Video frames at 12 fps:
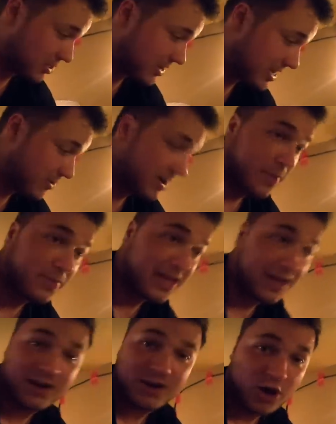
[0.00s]
start gearing up and
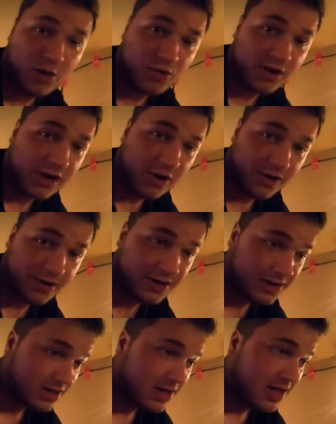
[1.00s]
getting an armory going.
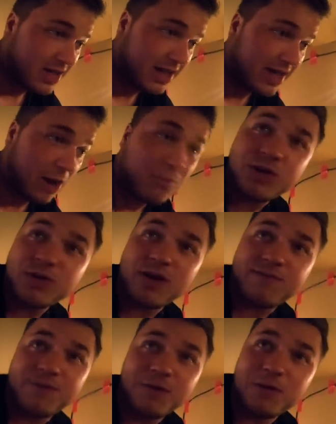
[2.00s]
How are we doing
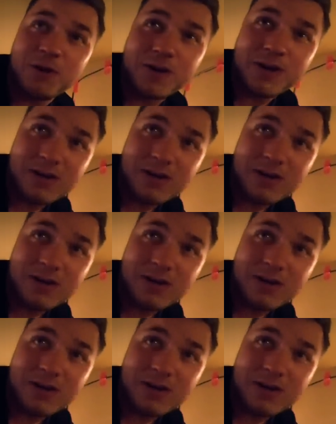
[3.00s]
on food, Logan?